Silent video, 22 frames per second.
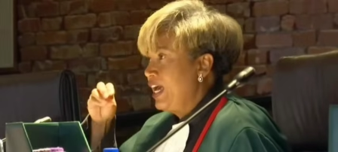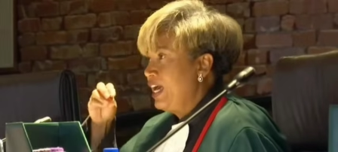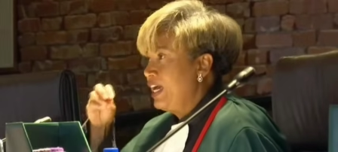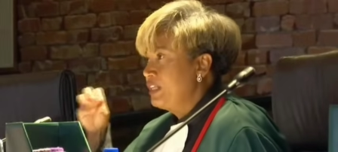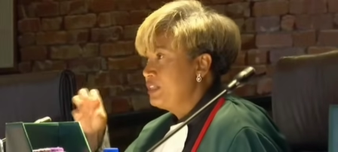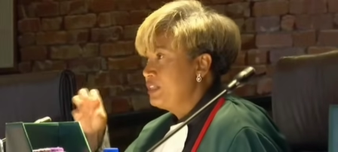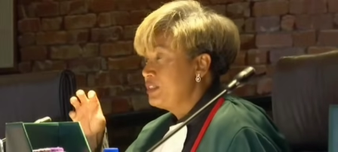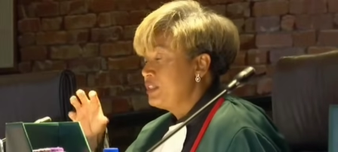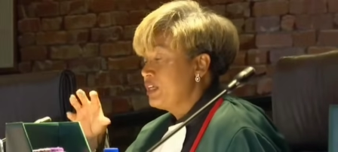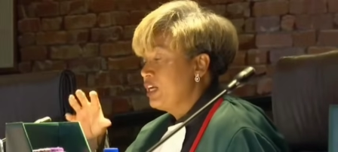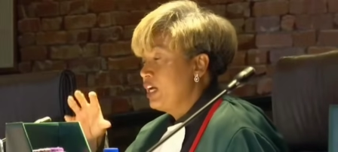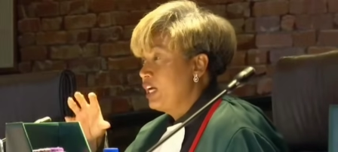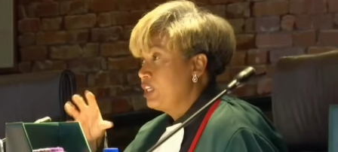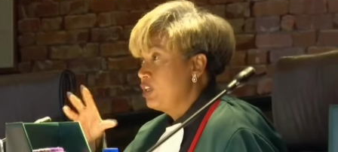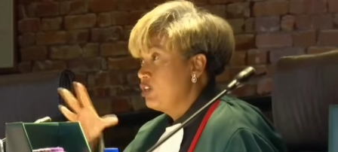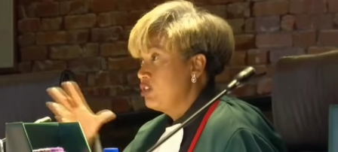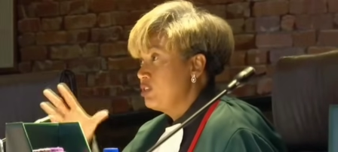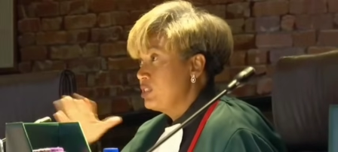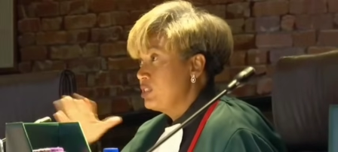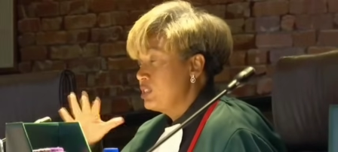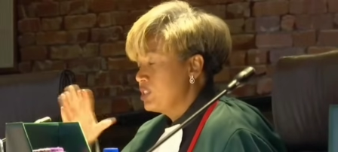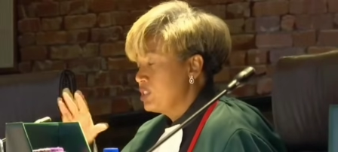And I
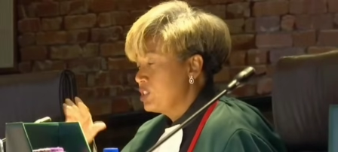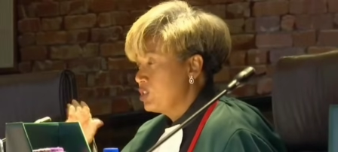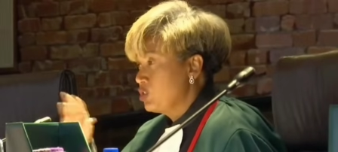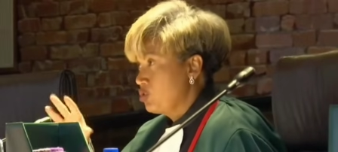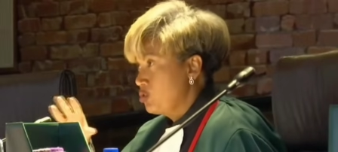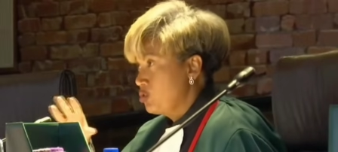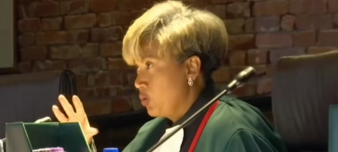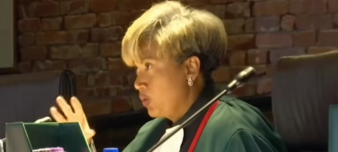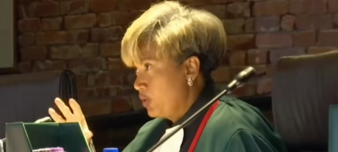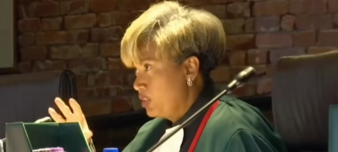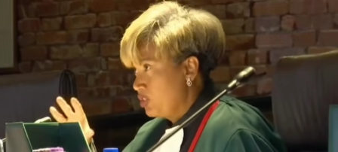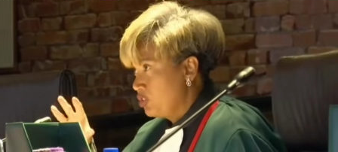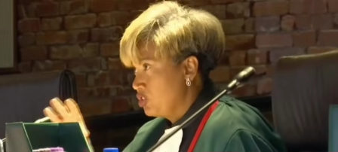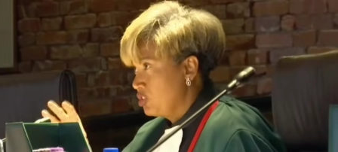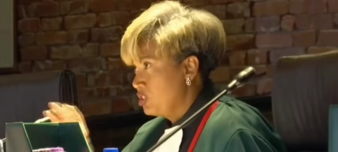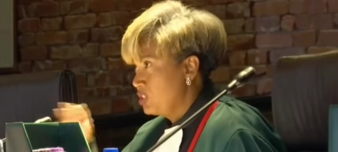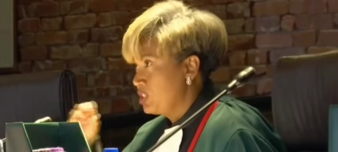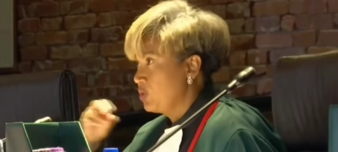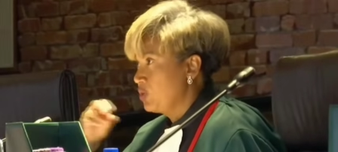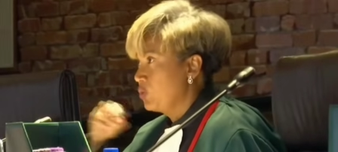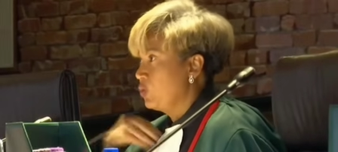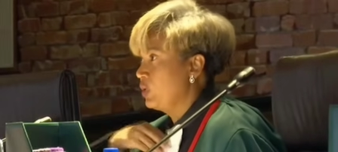know this is two
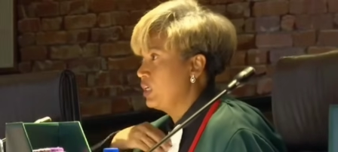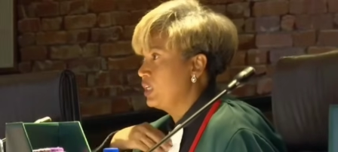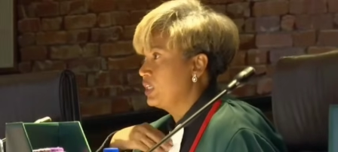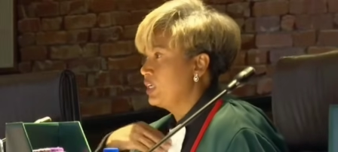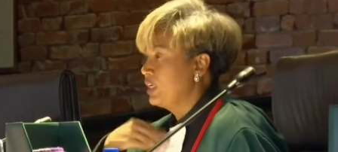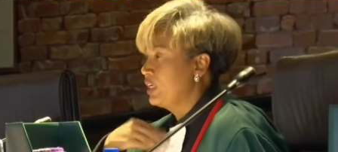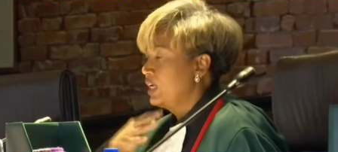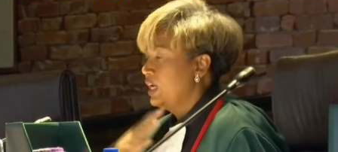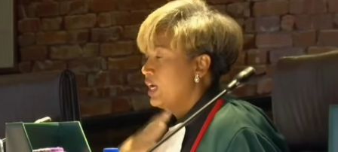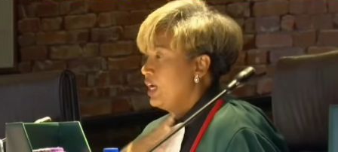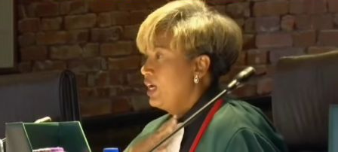questions in one.